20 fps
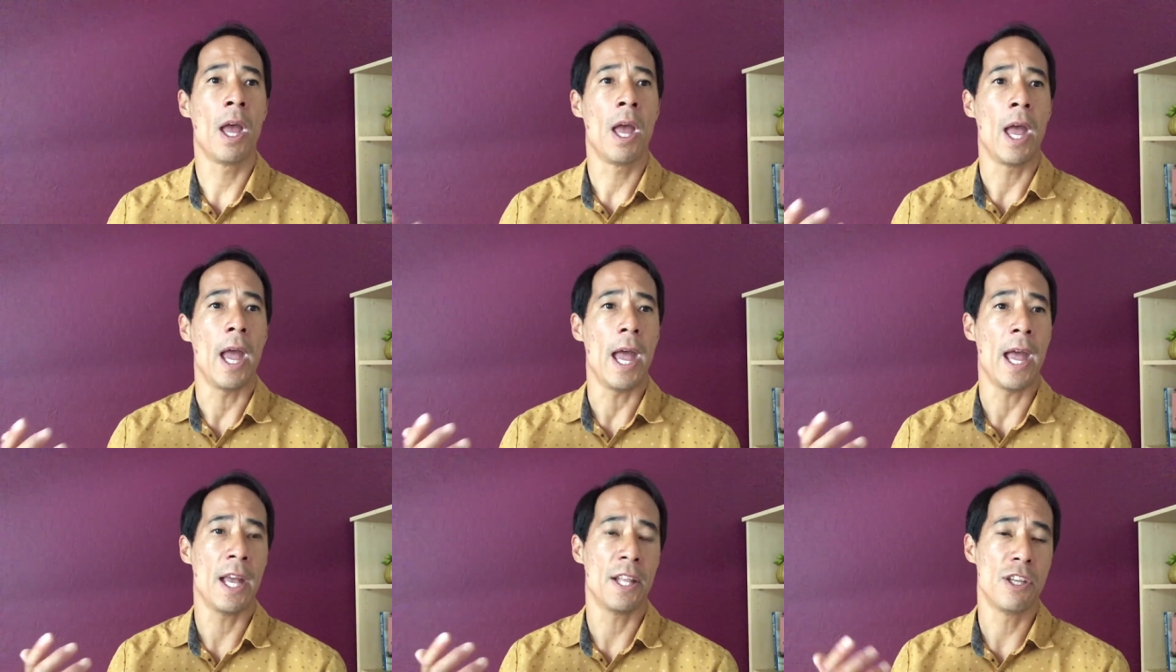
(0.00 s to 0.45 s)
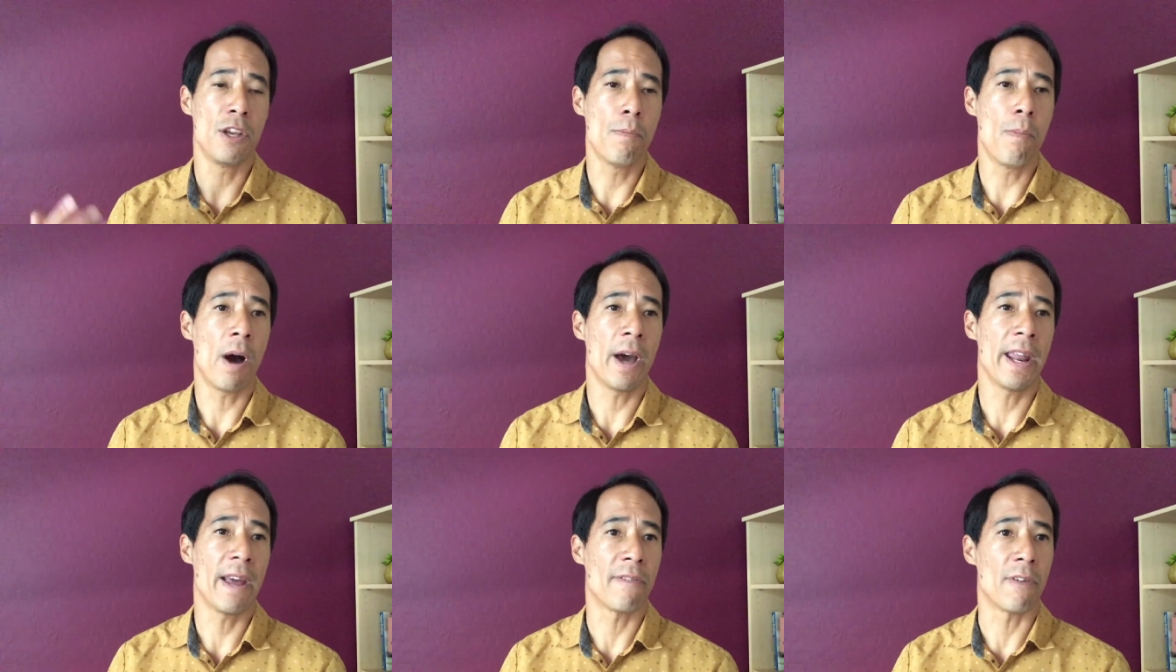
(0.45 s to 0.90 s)
and you
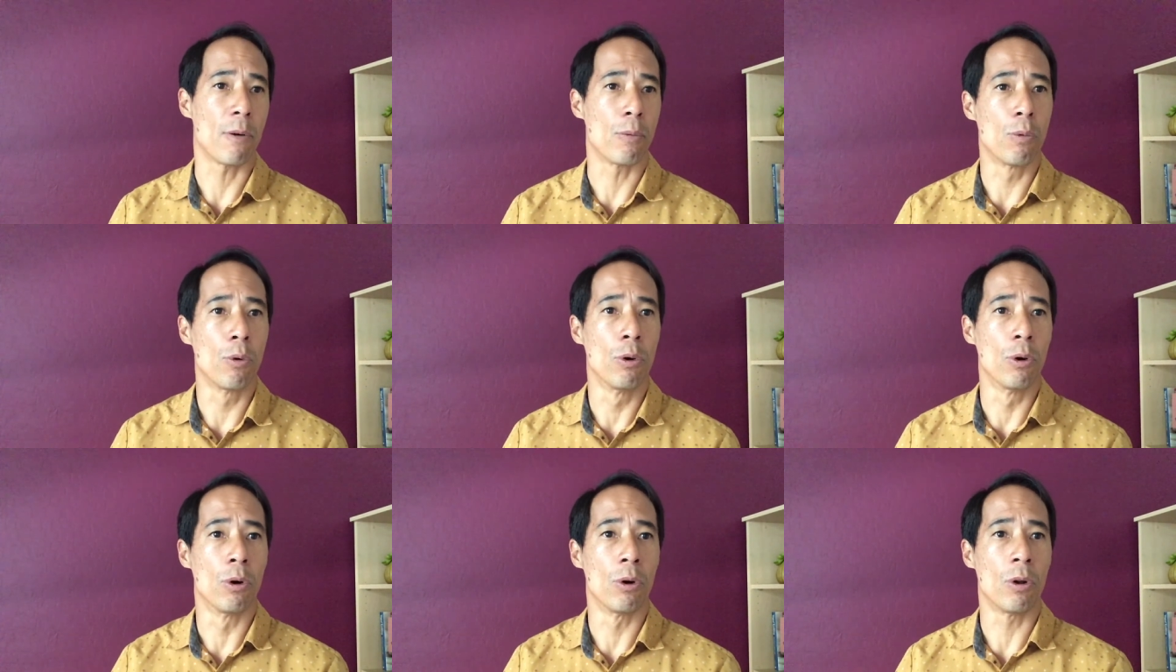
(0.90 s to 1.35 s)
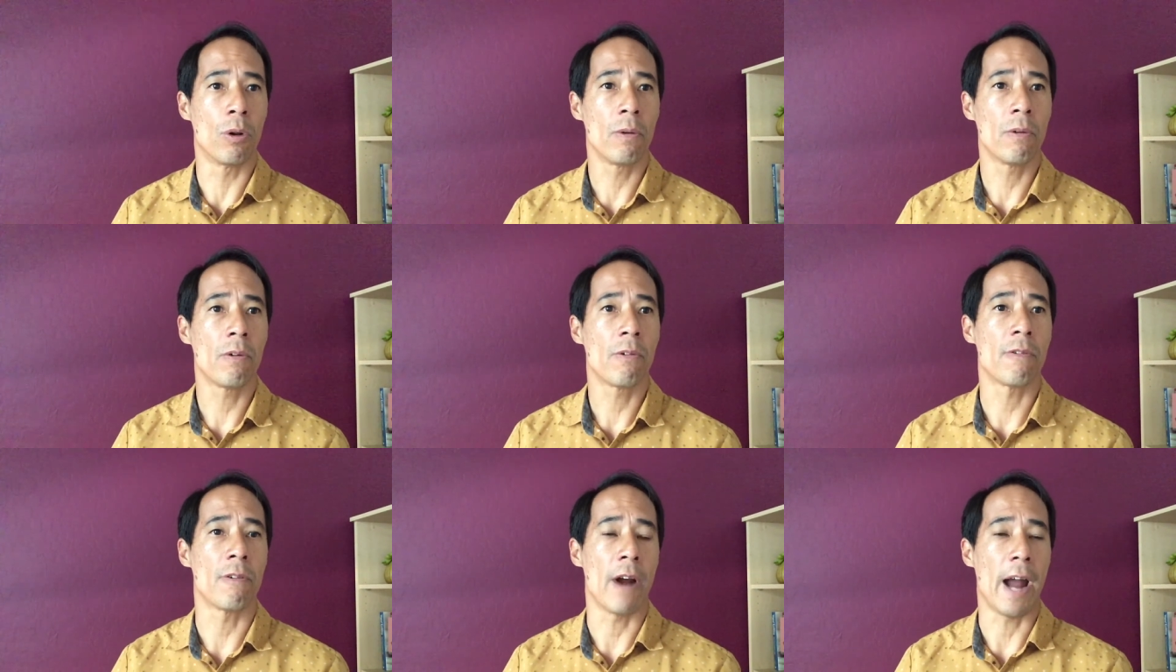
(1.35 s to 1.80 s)
might have a
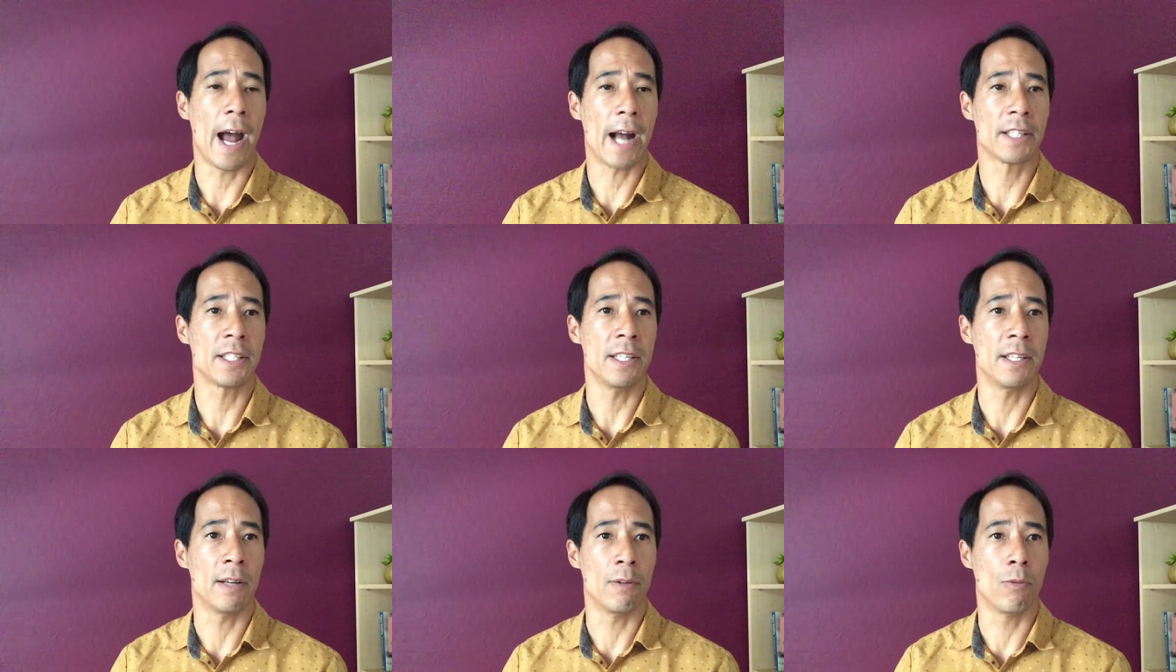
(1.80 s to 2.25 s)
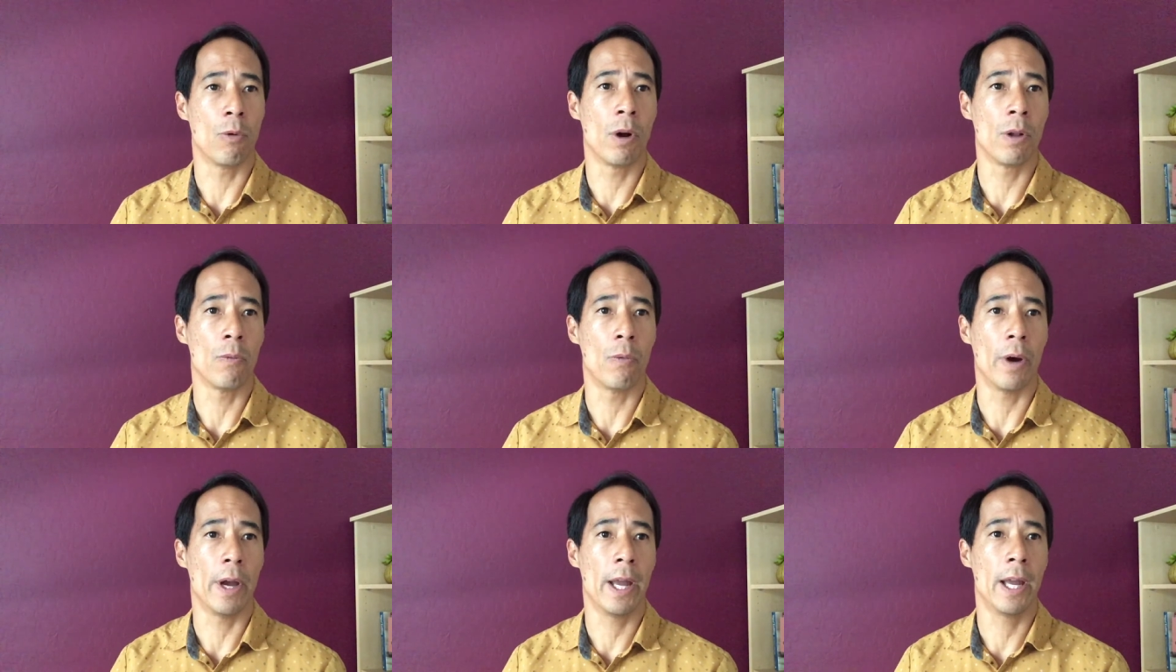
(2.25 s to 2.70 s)
rule for acting in
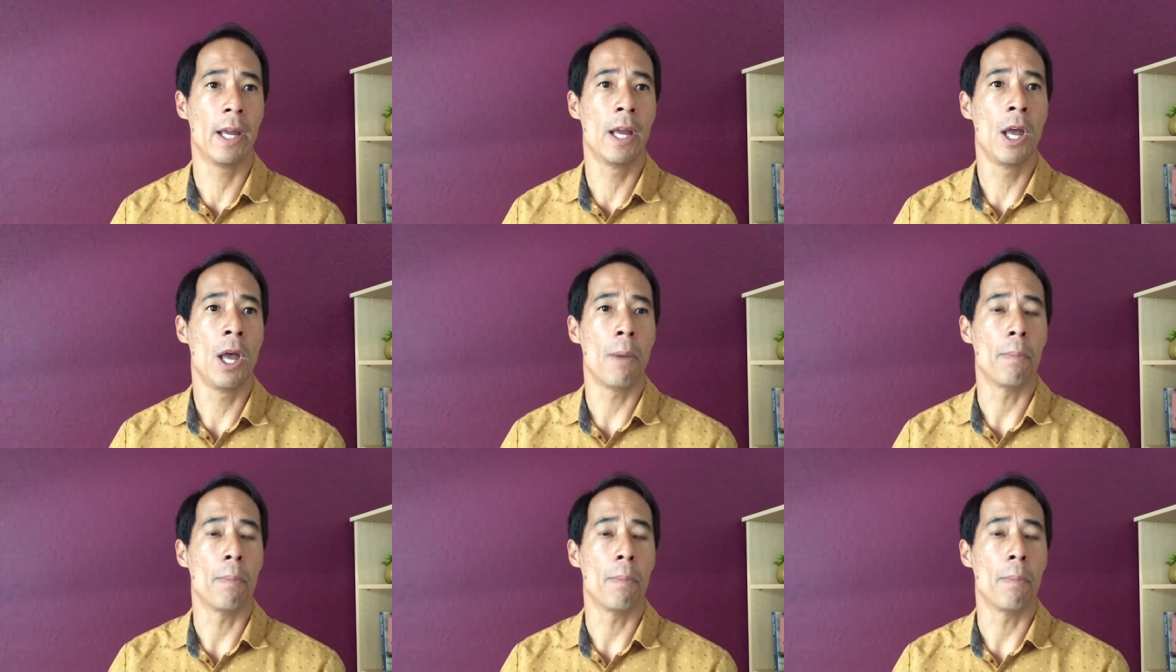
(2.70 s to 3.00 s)
one way,